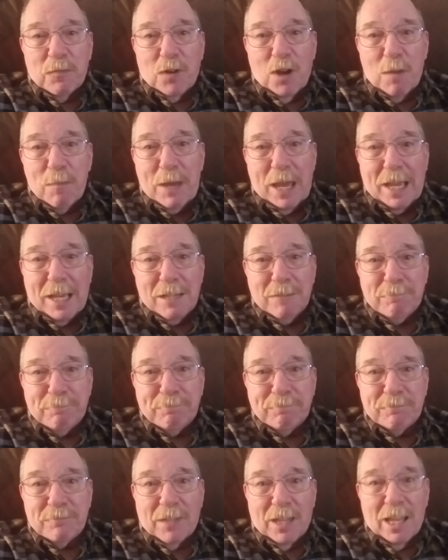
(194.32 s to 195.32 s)
Raw bacon,
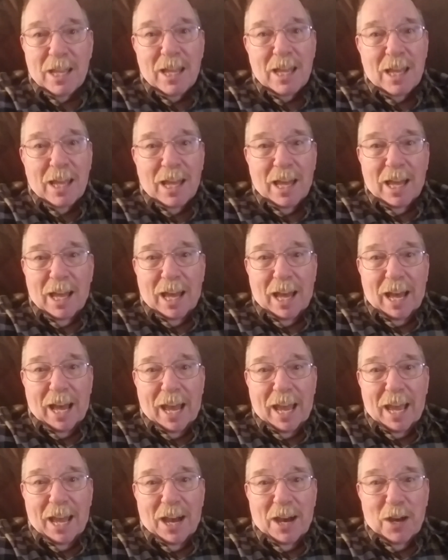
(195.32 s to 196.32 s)

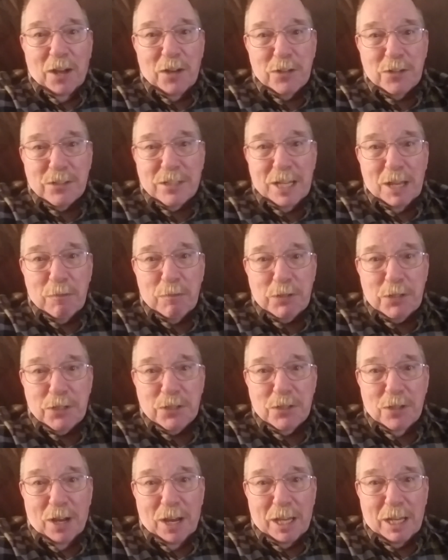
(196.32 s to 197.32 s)
I understand what
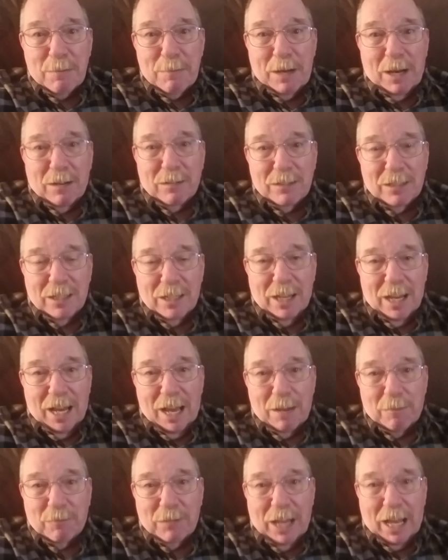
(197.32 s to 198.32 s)
you're talking about.
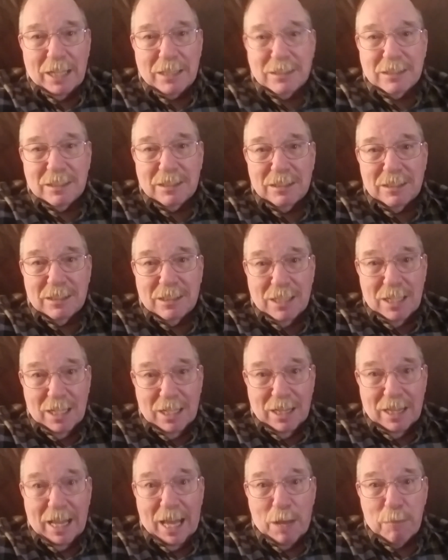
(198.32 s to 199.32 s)
I've not
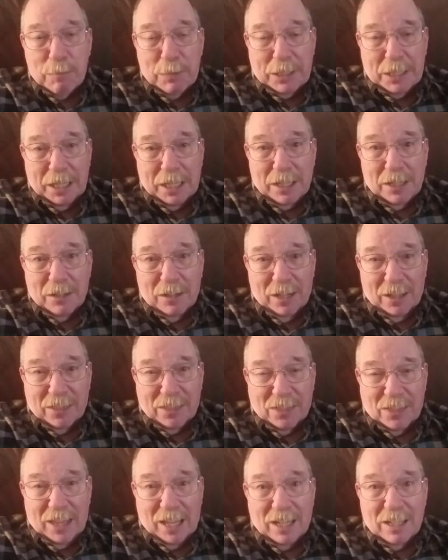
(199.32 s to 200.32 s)
seen that particular
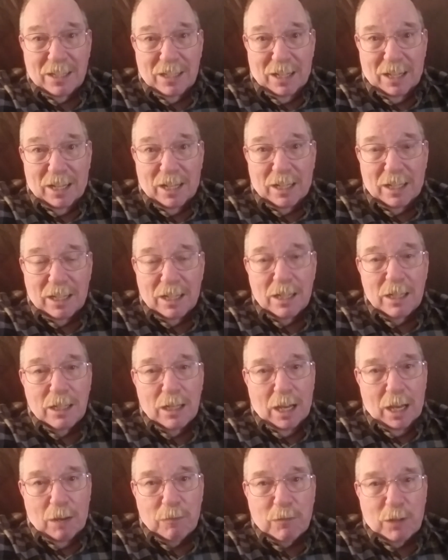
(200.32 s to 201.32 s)
thing done.
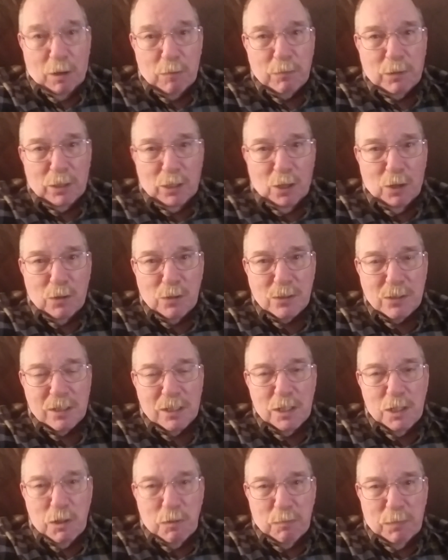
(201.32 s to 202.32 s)
I've come
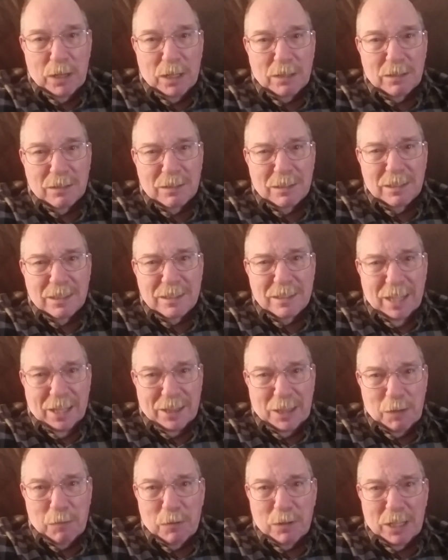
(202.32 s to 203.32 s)
close, but
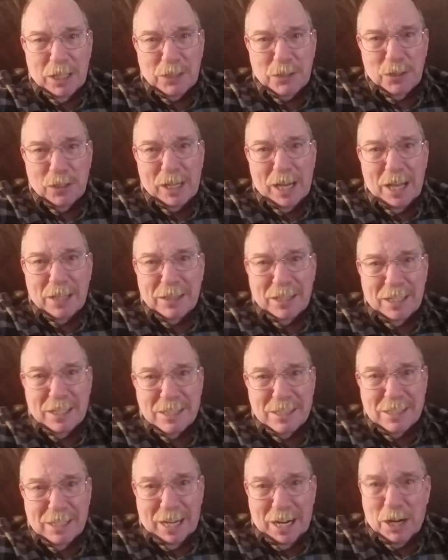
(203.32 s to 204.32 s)
Nothing where they took out the
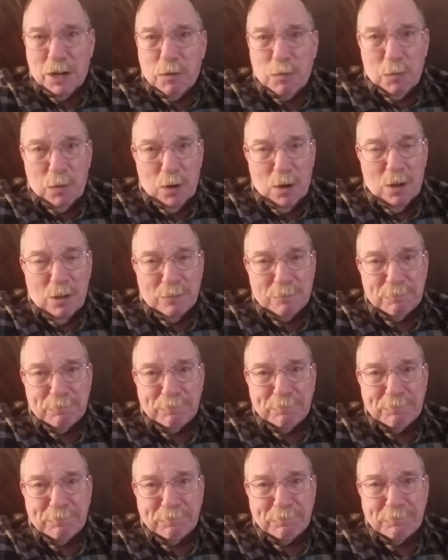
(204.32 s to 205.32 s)
entire wall.
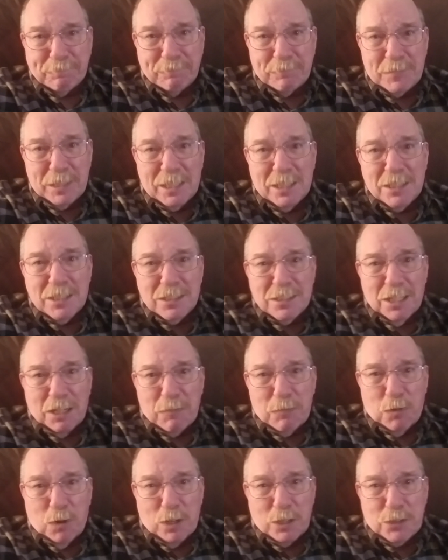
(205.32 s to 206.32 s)

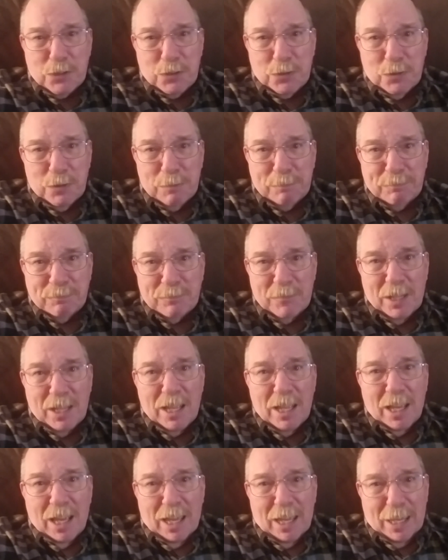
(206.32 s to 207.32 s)
Stuck forks through them?
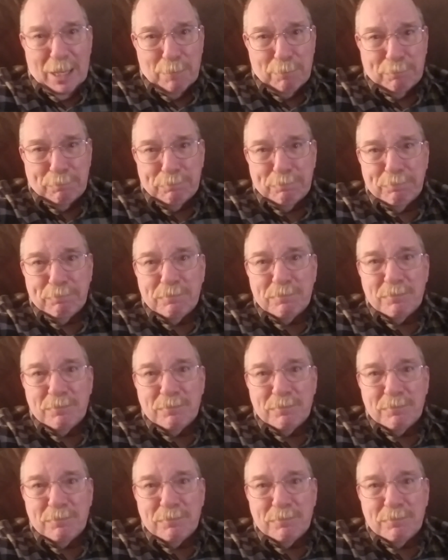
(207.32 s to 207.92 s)
Yep.